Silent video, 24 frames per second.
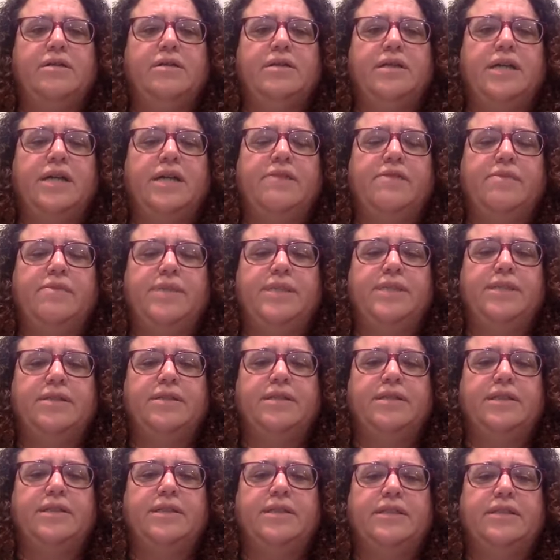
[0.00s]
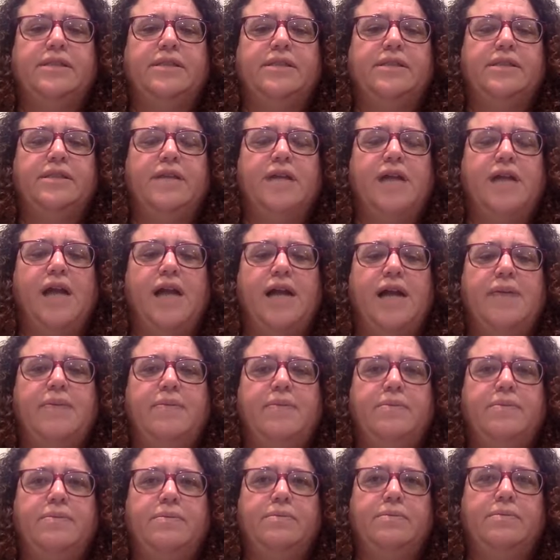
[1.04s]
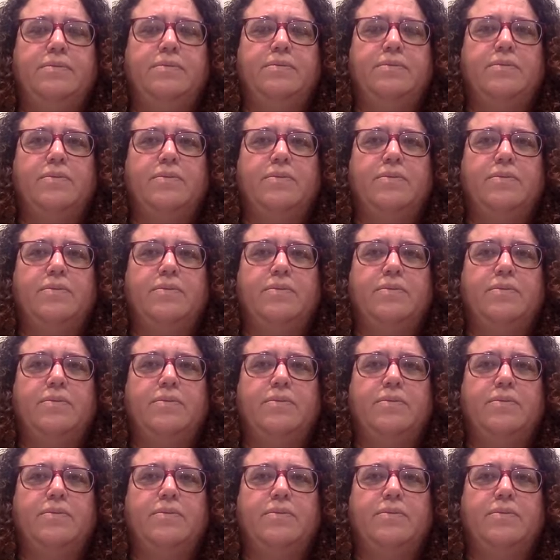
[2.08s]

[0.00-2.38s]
to have a mental illness. I know